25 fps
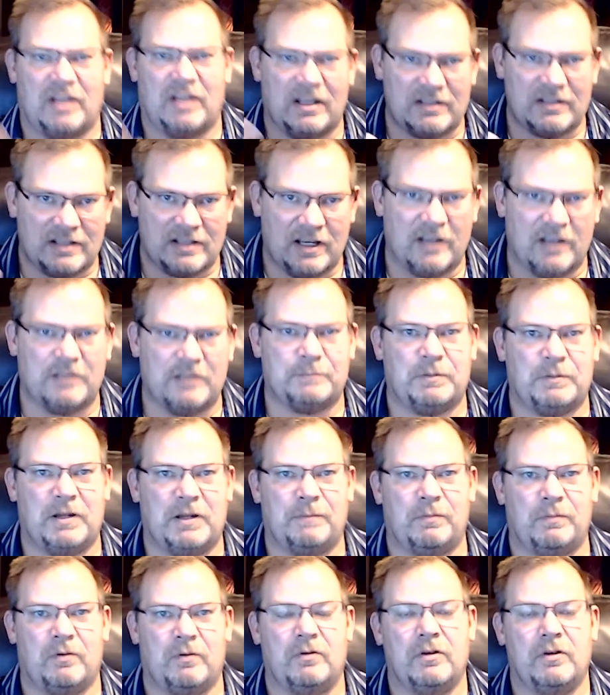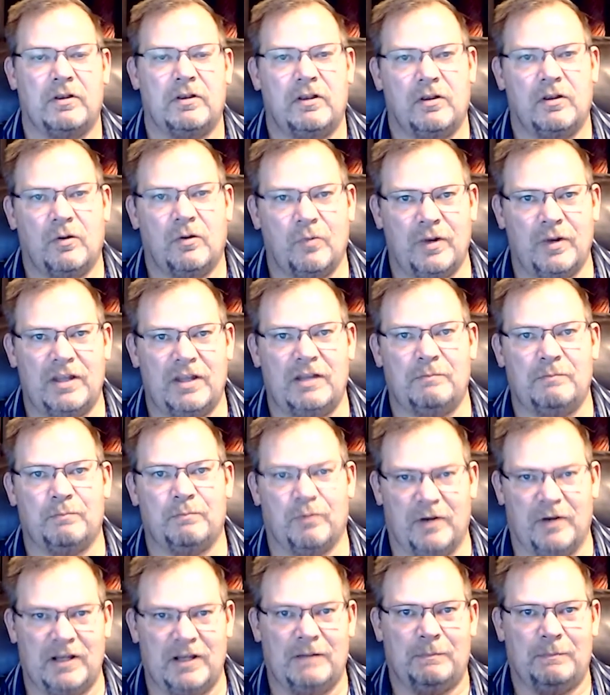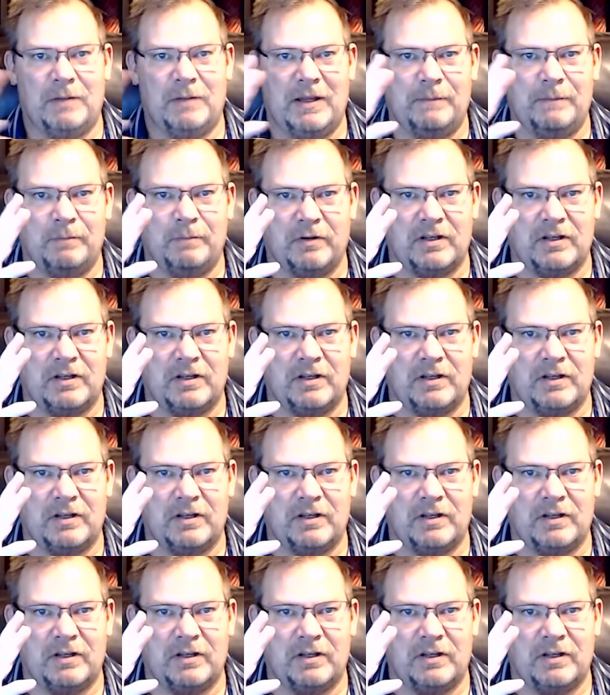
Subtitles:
as salespeople? We bring people